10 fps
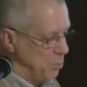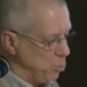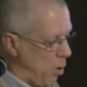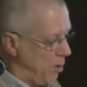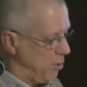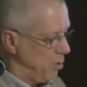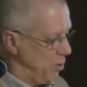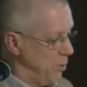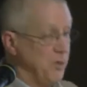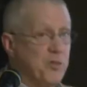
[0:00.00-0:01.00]
the broader
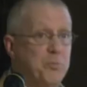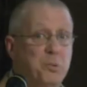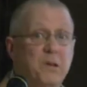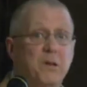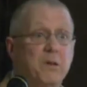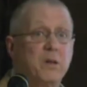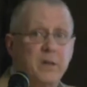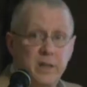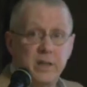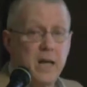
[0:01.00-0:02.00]
currents of political
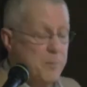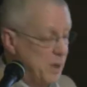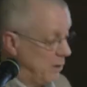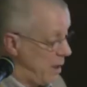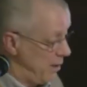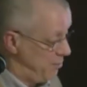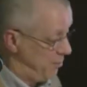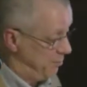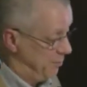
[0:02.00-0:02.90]
and economic life.